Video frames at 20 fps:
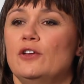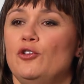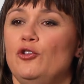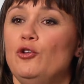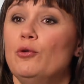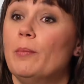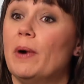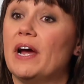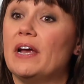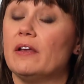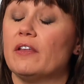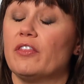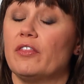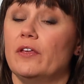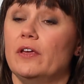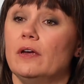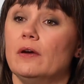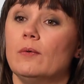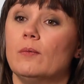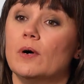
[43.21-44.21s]
you might
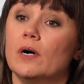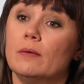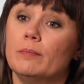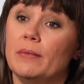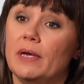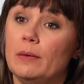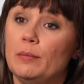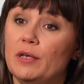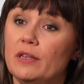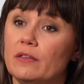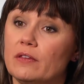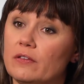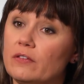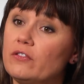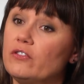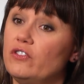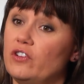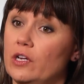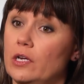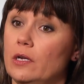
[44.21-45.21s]
think, well, maybe
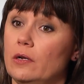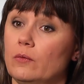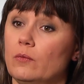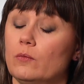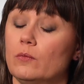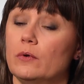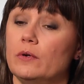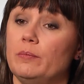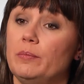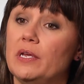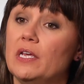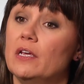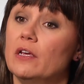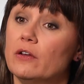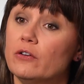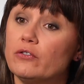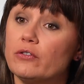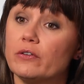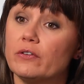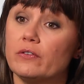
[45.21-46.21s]
this gene would be
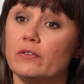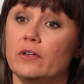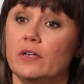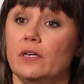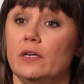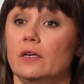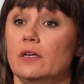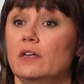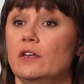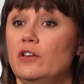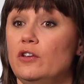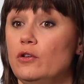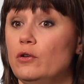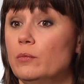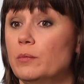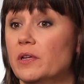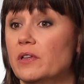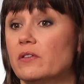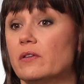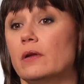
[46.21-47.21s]
interesting in
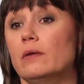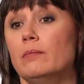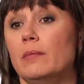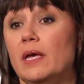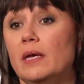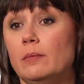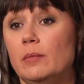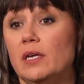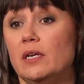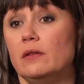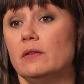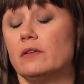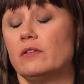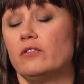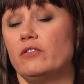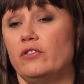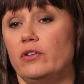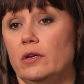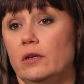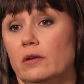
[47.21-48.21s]
humans, and maybe
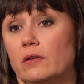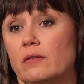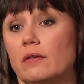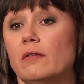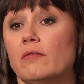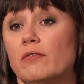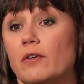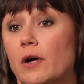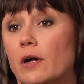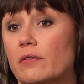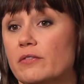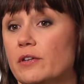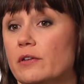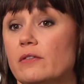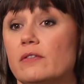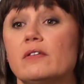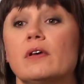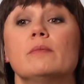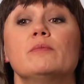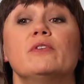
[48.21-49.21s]
this gene is involved in
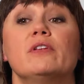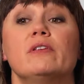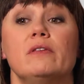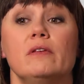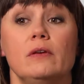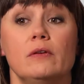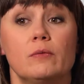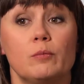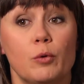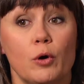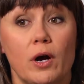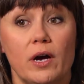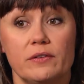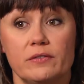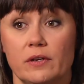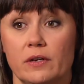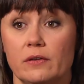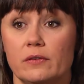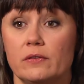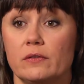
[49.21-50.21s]
some disease
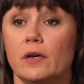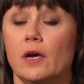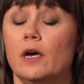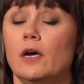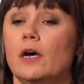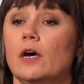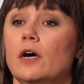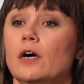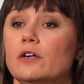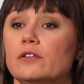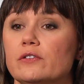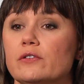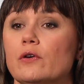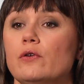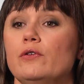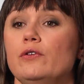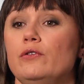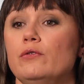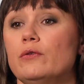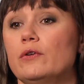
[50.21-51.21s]
process.
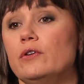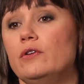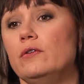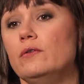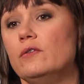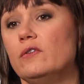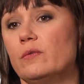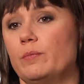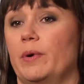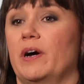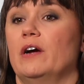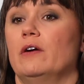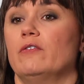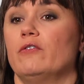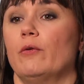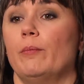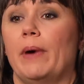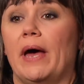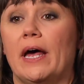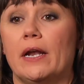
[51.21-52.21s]
So you could use
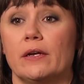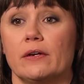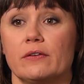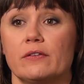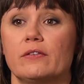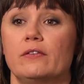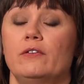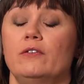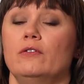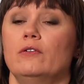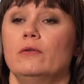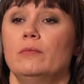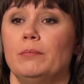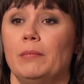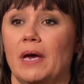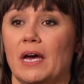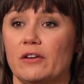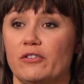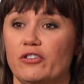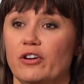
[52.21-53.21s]
bioinformatics to
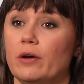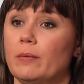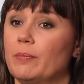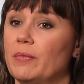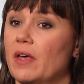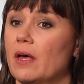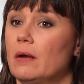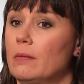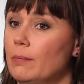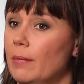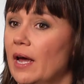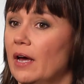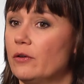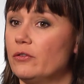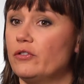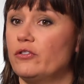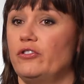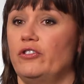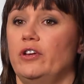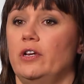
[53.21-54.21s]
match up that
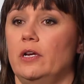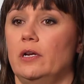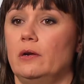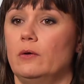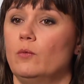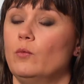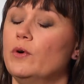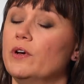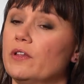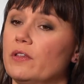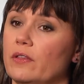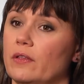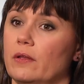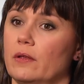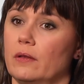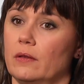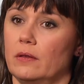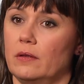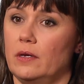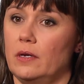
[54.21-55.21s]
mouse gene with
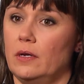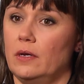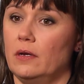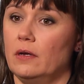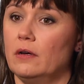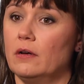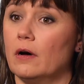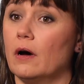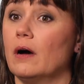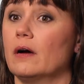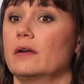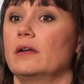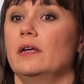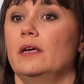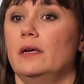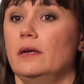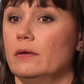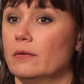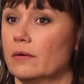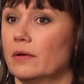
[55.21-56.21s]
the
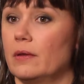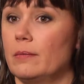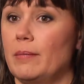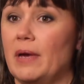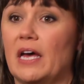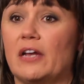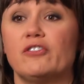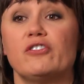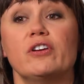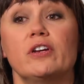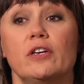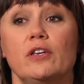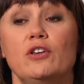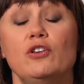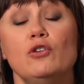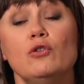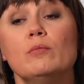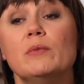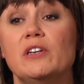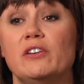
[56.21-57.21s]
cognate or the matching
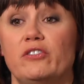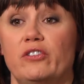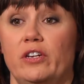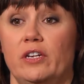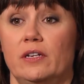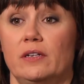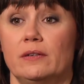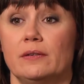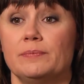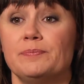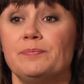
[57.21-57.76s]
human gene.